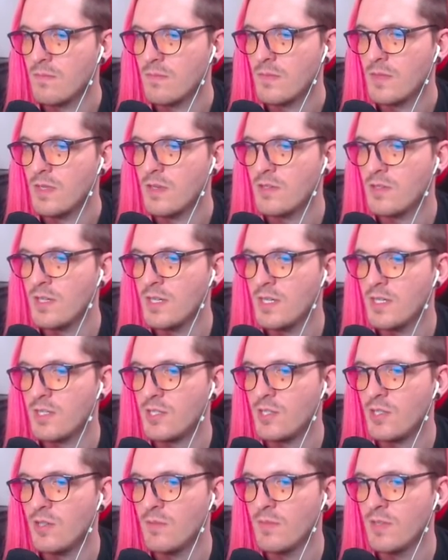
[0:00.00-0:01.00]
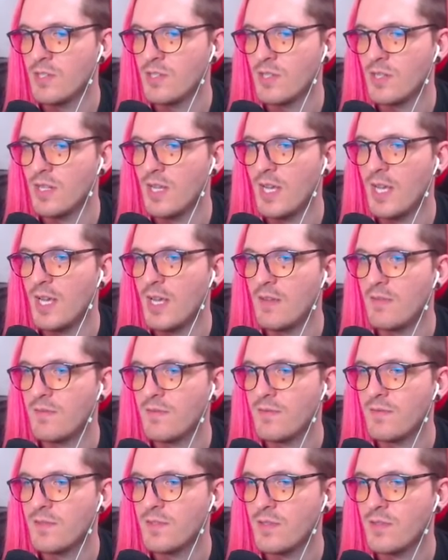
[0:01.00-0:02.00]
There's not too much
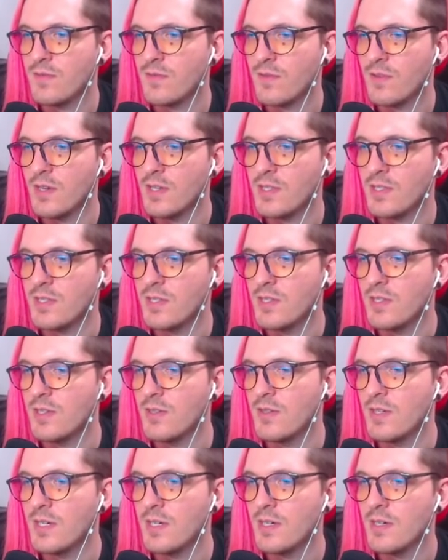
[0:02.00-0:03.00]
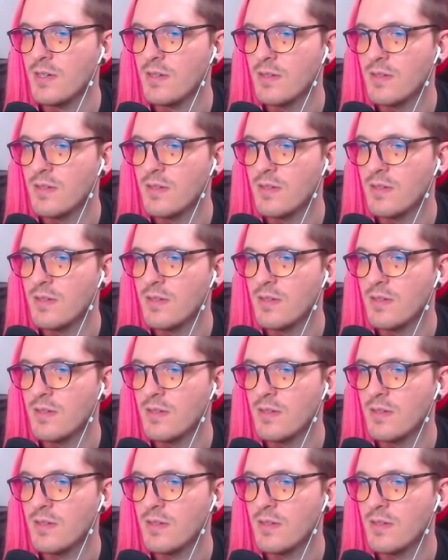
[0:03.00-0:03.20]
left for us to do here.